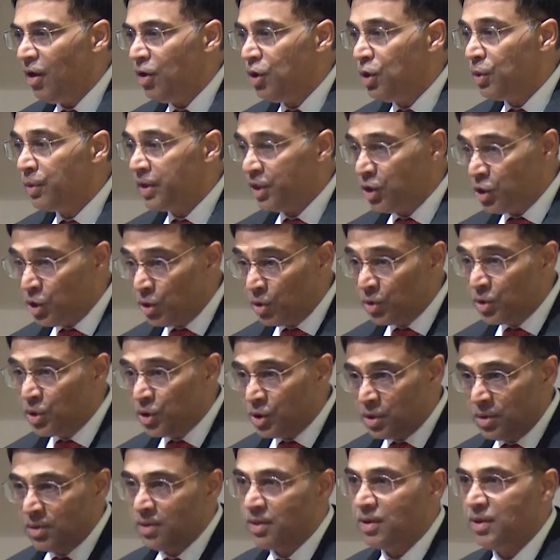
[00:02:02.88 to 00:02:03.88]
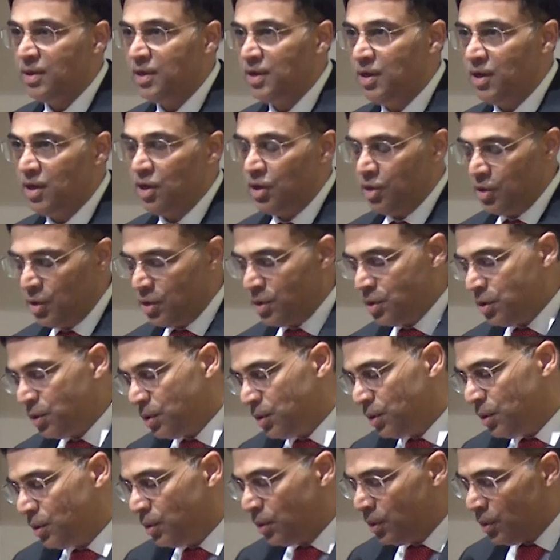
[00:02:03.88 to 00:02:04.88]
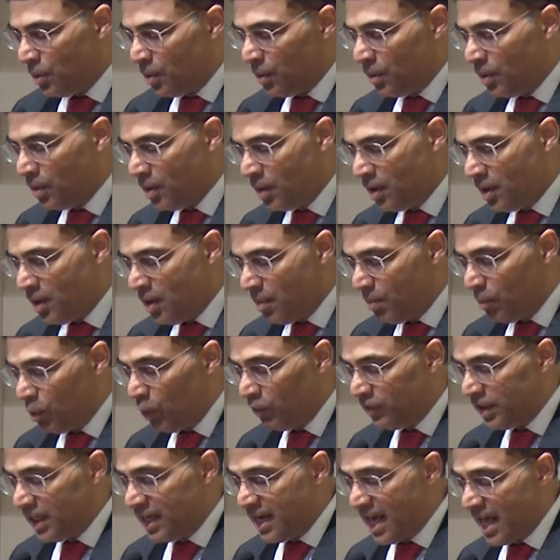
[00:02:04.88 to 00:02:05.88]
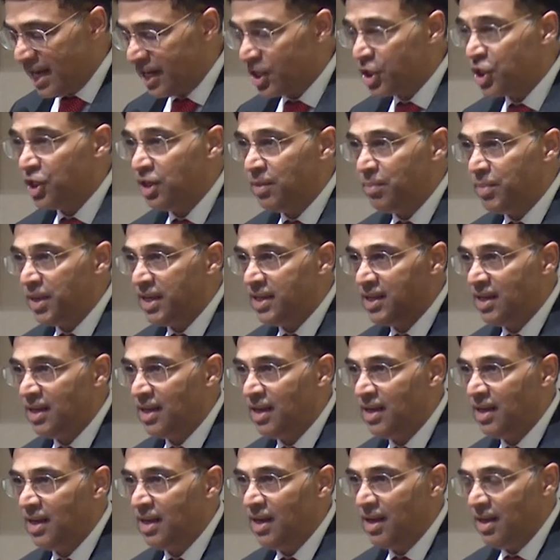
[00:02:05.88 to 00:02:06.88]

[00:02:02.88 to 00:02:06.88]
You can choose to move the direction a bit,